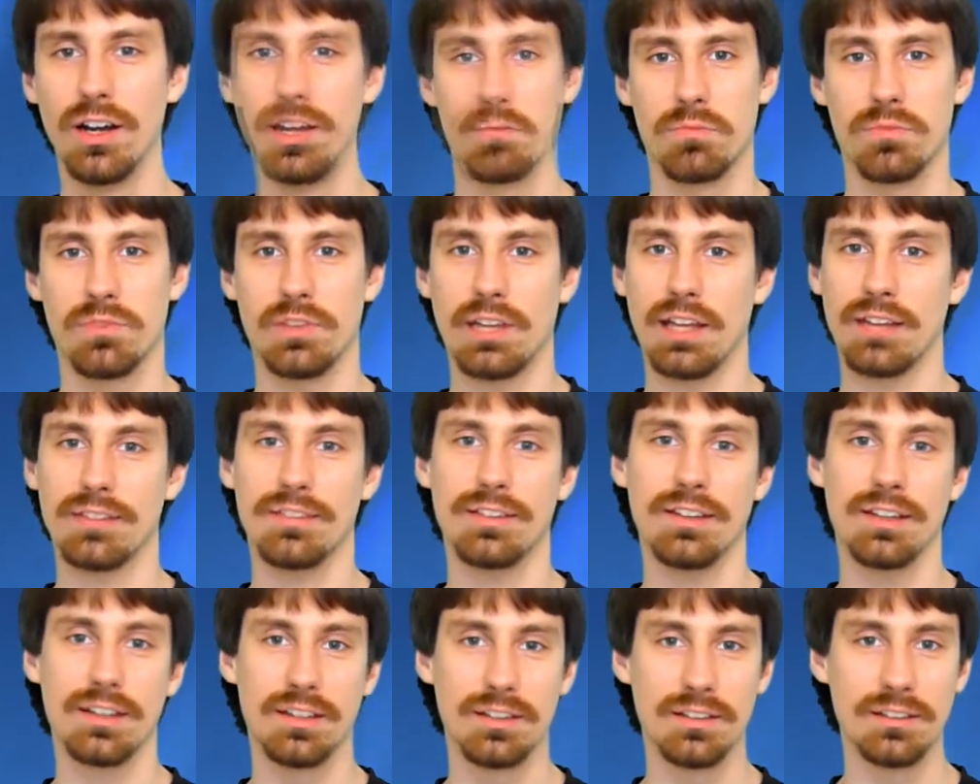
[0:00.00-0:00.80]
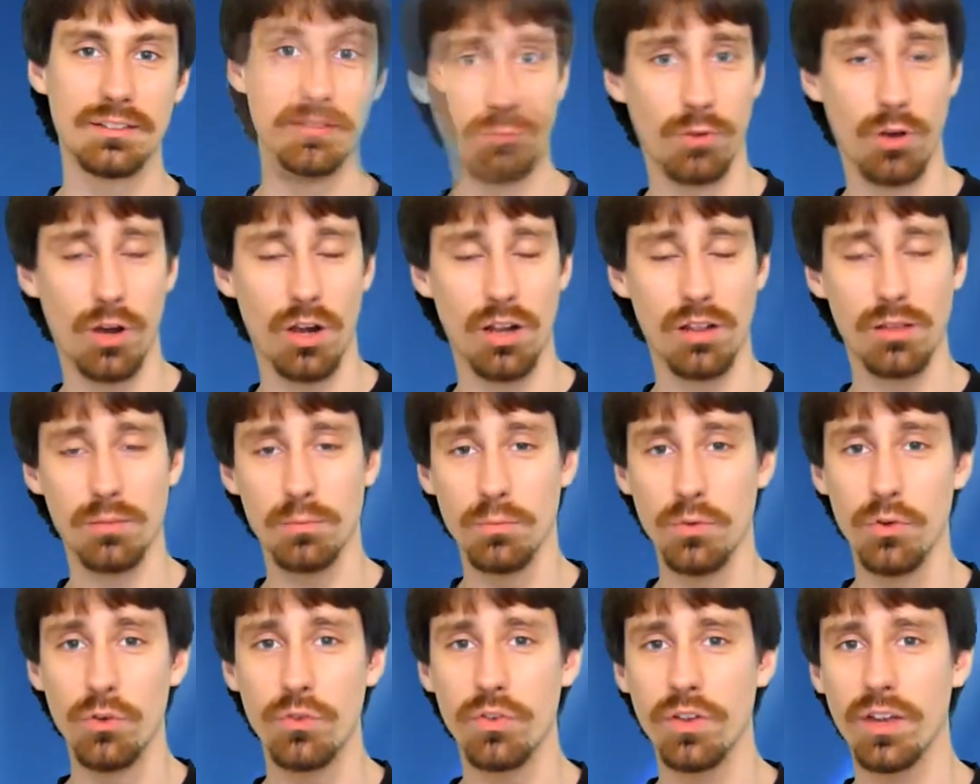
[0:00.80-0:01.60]
Nothing world
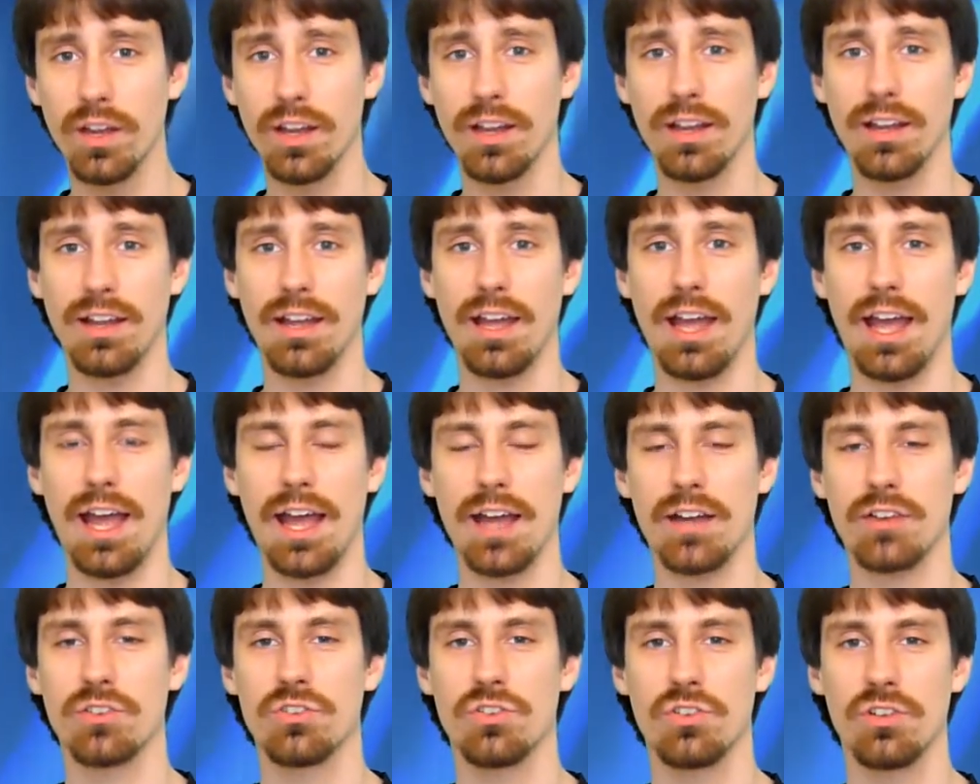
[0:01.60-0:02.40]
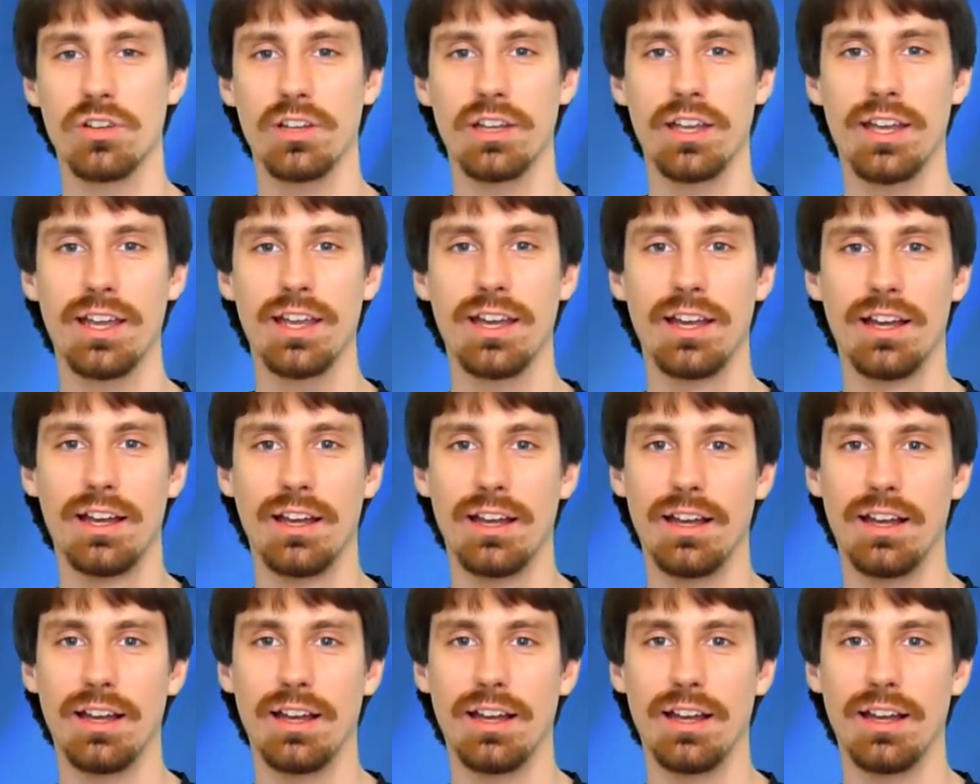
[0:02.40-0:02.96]
moving, actually.